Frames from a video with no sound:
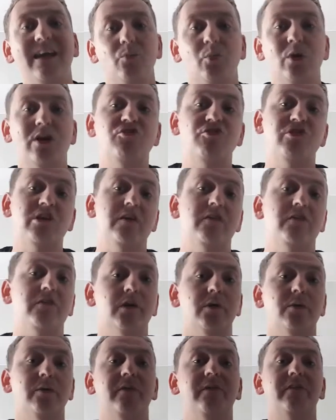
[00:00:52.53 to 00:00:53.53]
which is
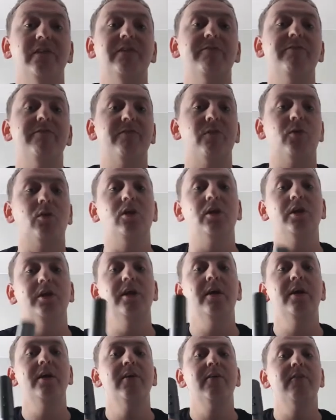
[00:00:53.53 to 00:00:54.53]
known as the Fallen
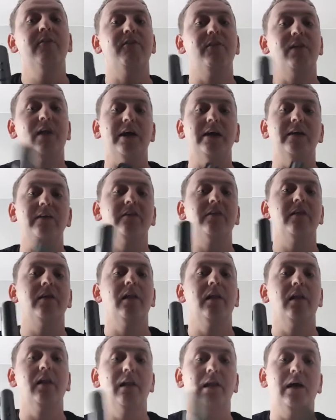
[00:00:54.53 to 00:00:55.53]
Flyte
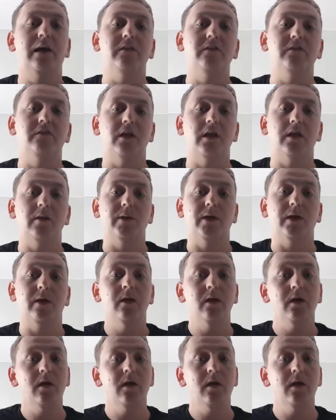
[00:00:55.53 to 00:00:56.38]
Lightsaber.